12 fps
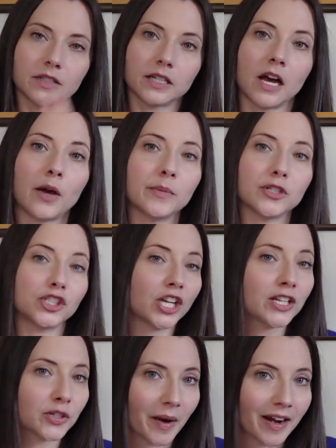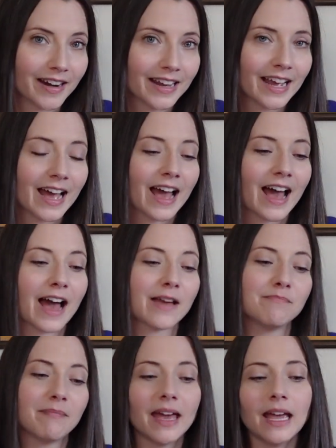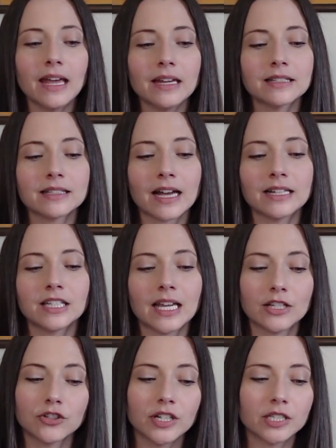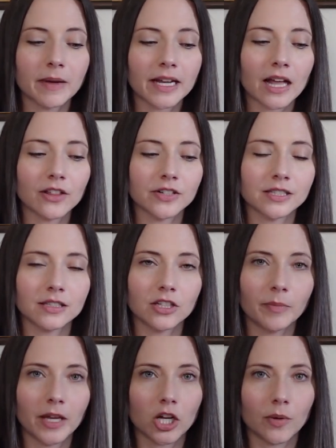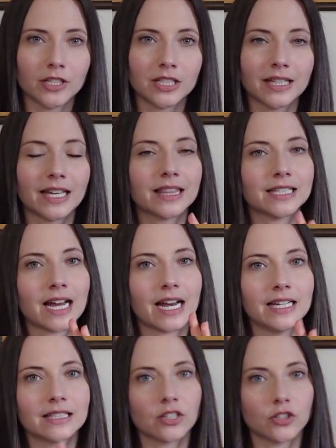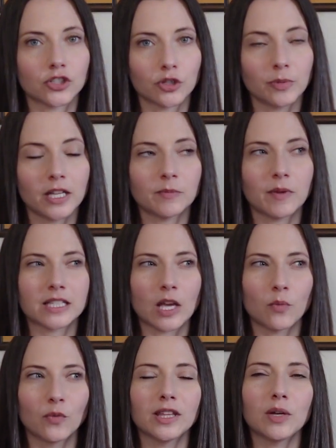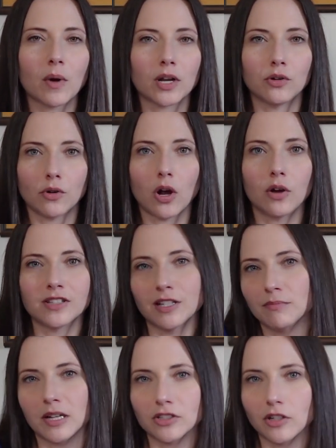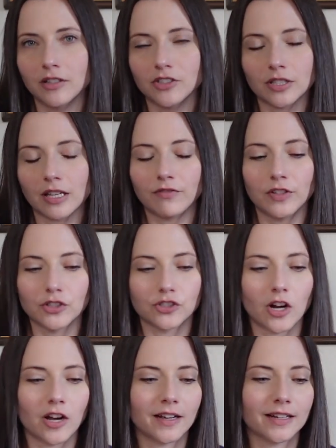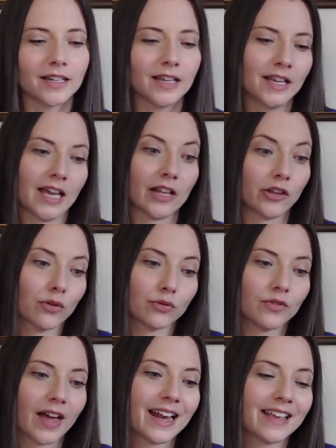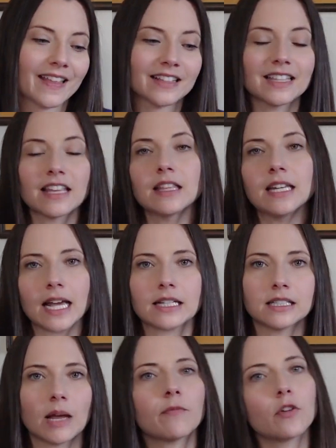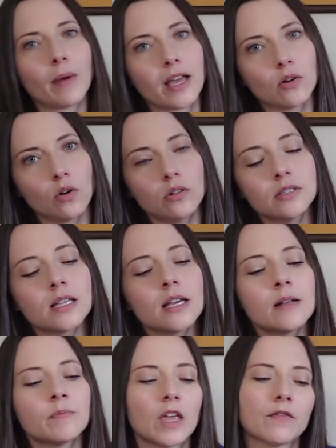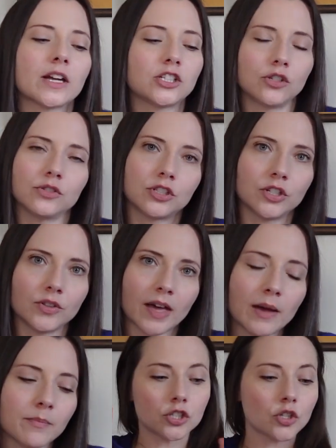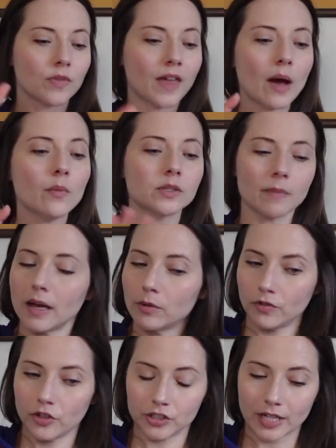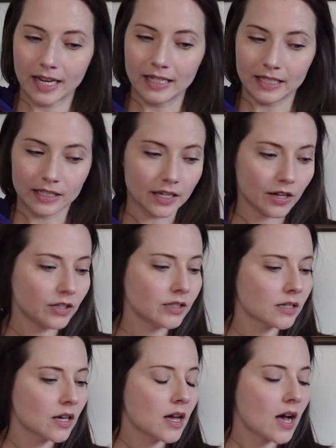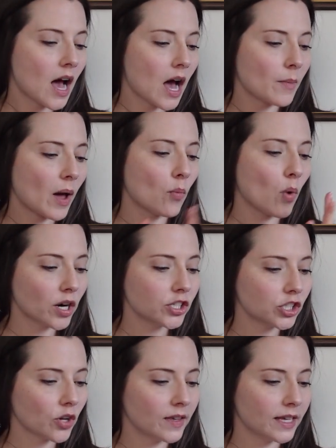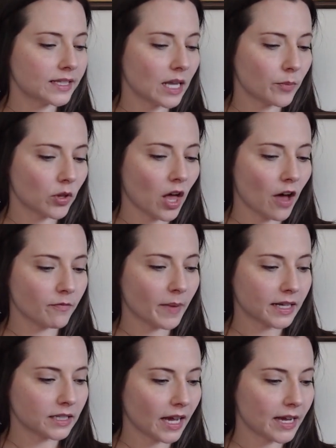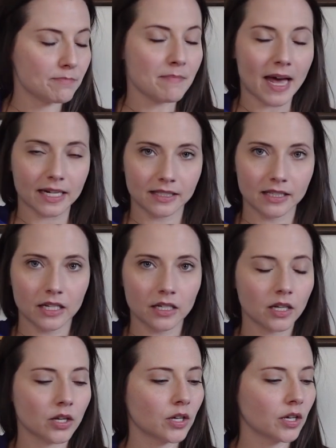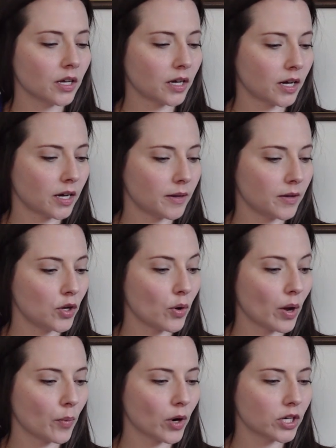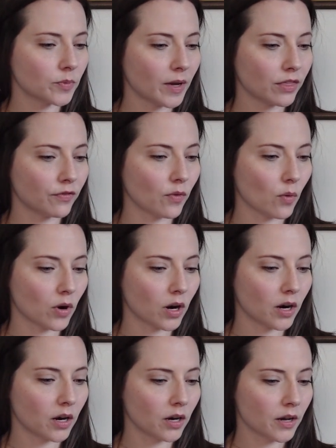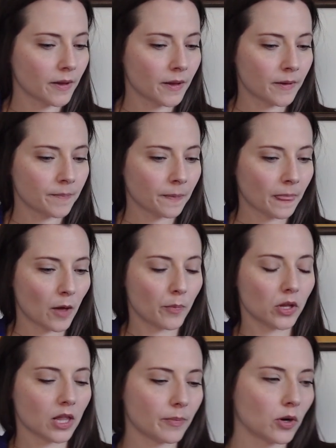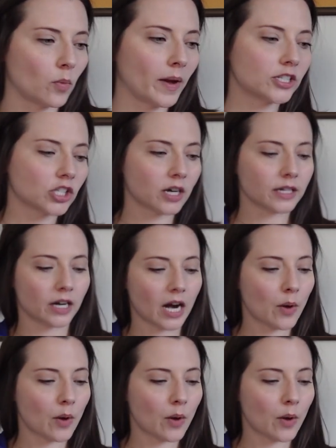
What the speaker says: Come January, I may decide to increase my calories a little bit, go into like the tiniest little surplus because I really want to grow some muscle and just like feel strong and go through that. And that's like the next step for my goals if I choose to do that. So that was my reverse diet details. I want to show the example of my client Madison, who I worked with for, I'll pull up her weight chart here.